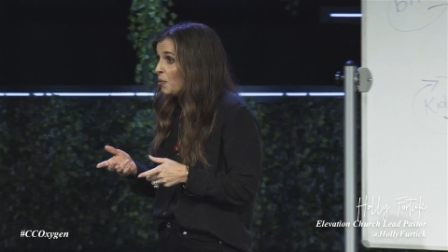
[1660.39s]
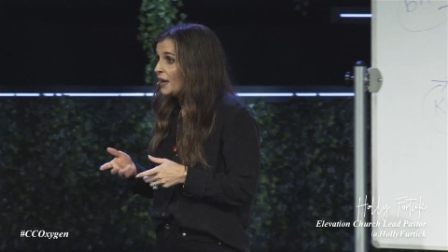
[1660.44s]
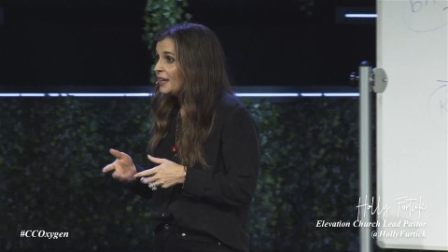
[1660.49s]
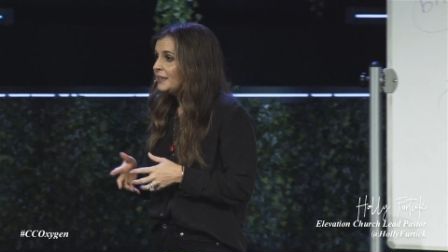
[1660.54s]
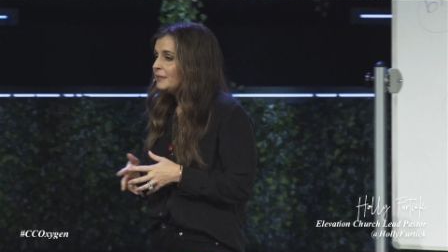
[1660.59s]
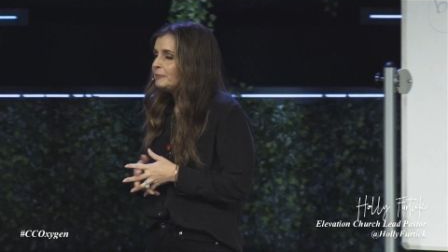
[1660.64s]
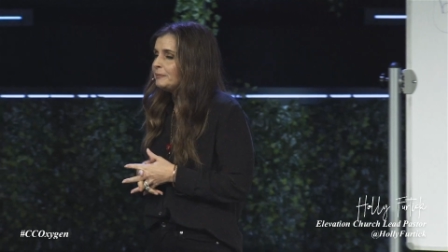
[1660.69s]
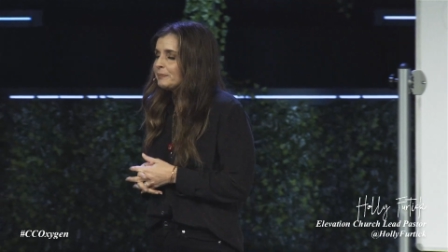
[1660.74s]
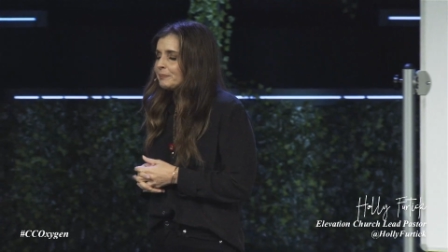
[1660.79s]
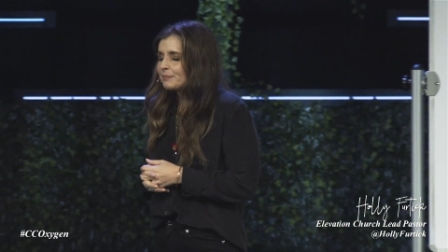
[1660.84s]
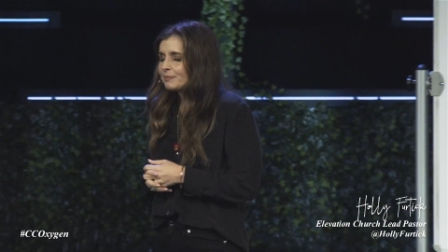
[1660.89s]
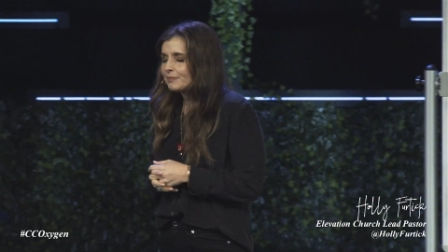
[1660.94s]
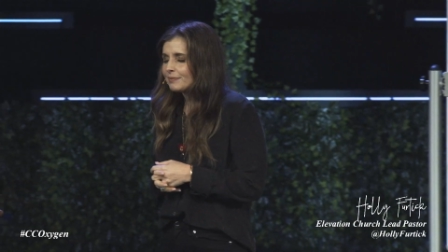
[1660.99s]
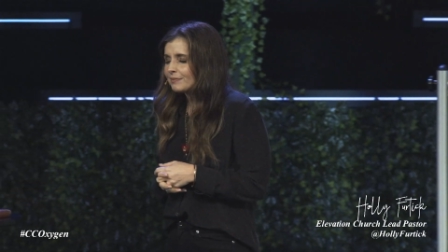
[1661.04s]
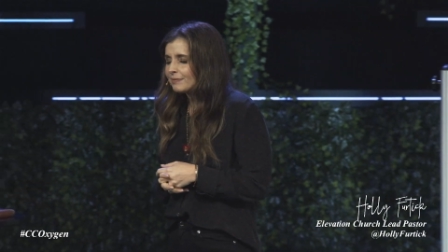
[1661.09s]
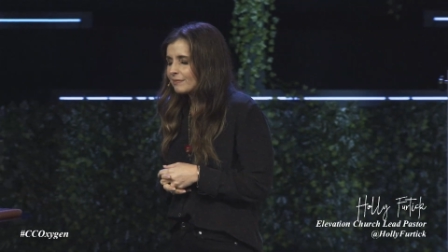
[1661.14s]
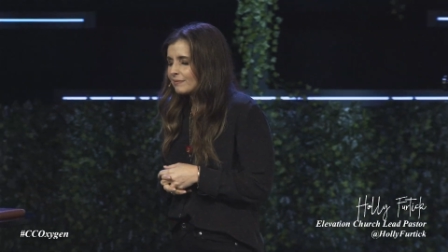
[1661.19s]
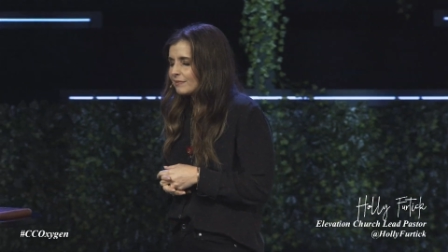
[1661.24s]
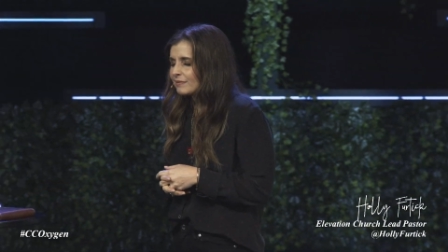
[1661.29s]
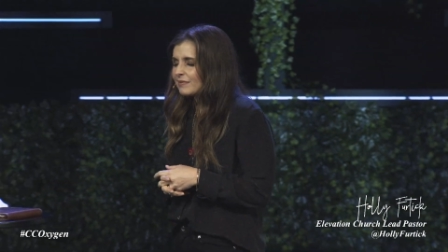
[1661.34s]
one.
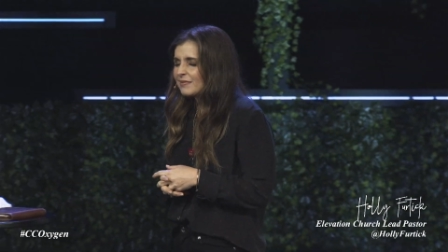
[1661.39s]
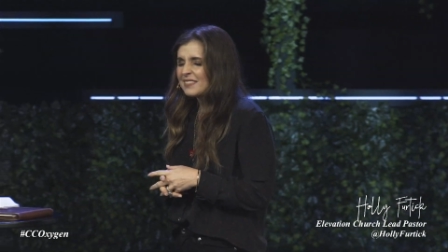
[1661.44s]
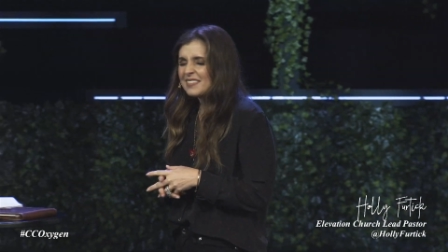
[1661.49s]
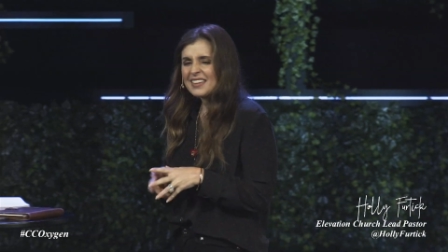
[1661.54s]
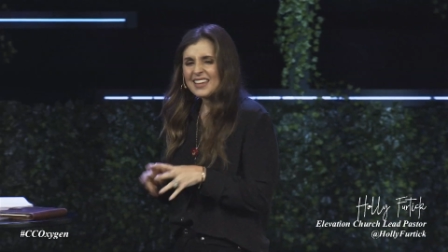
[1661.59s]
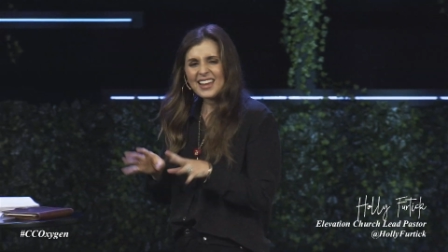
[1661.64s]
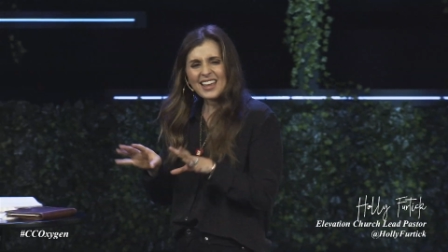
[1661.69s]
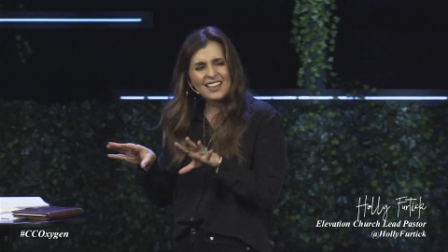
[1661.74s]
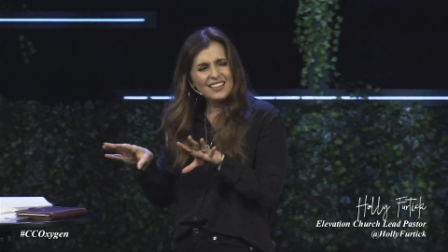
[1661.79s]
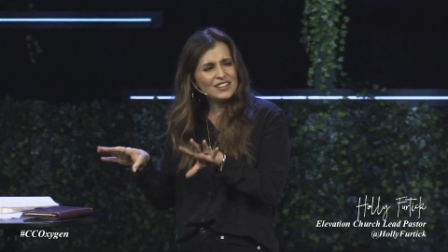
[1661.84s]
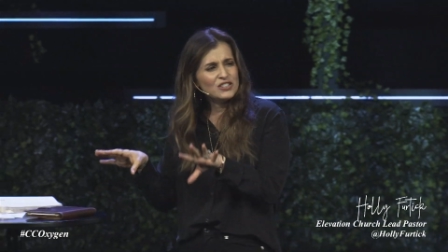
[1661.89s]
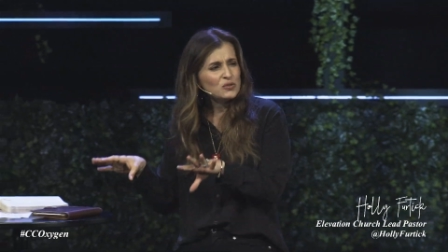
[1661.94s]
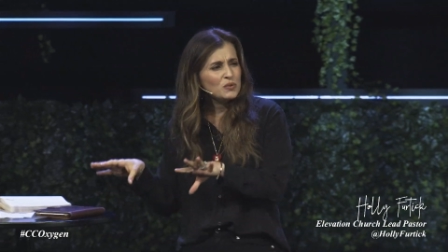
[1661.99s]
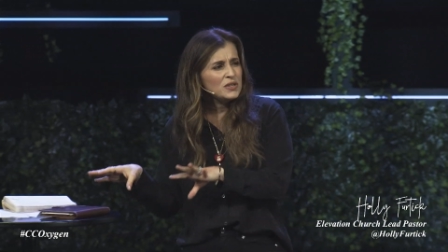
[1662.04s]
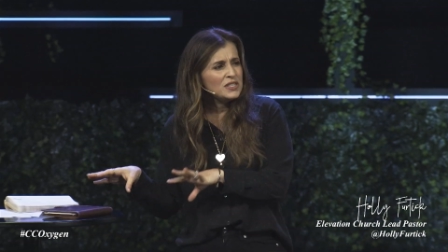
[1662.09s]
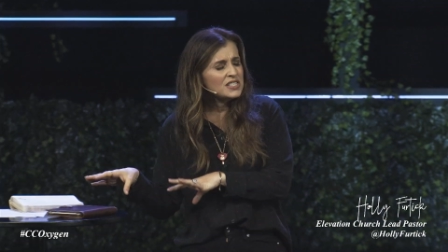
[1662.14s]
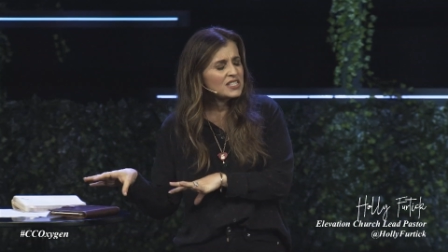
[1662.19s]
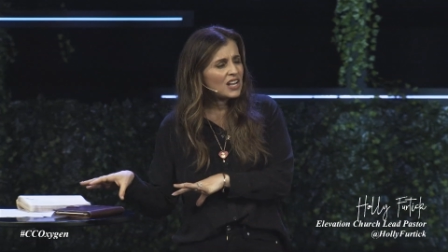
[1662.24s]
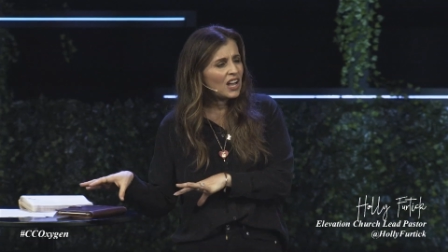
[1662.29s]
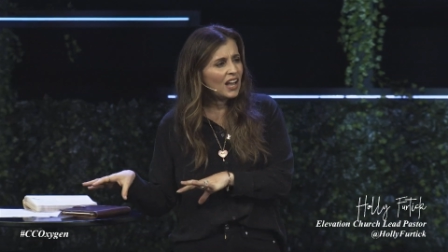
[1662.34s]
This
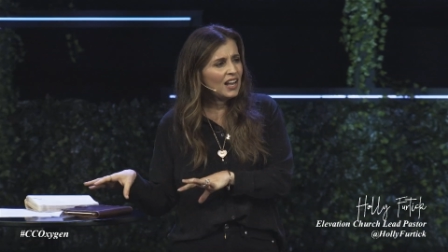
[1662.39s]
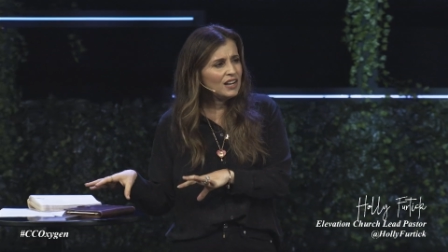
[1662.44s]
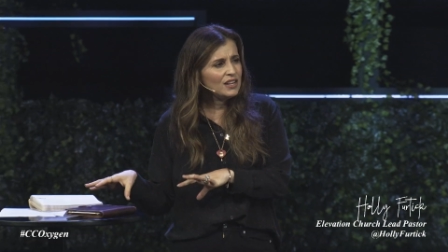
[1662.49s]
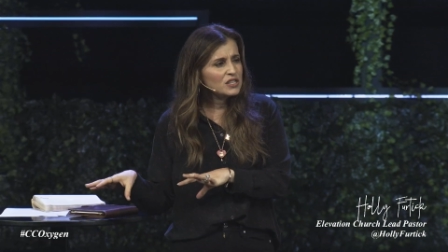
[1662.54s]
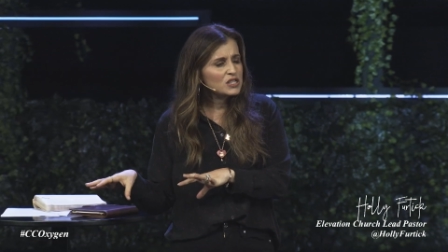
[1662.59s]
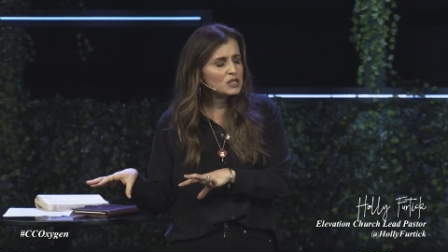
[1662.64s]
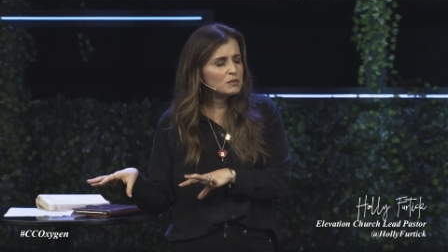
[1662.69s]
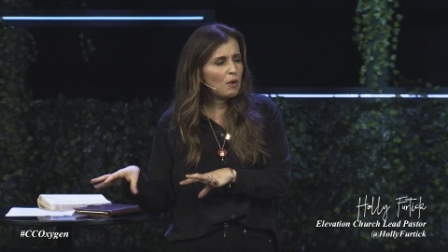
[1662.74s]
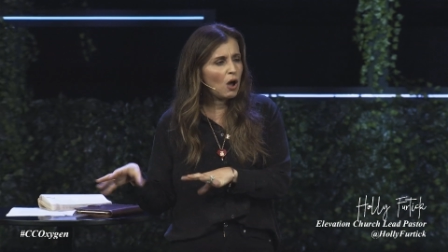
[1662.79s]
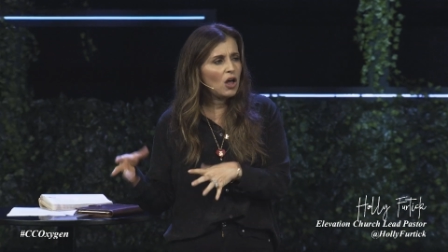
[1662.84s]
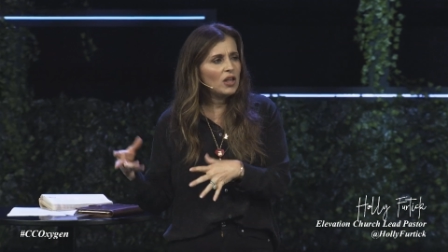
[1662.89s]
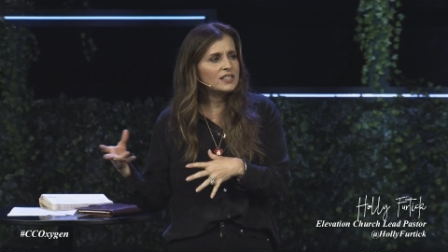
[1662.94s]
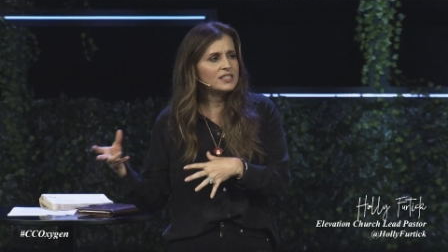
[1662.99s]
one's kind of small.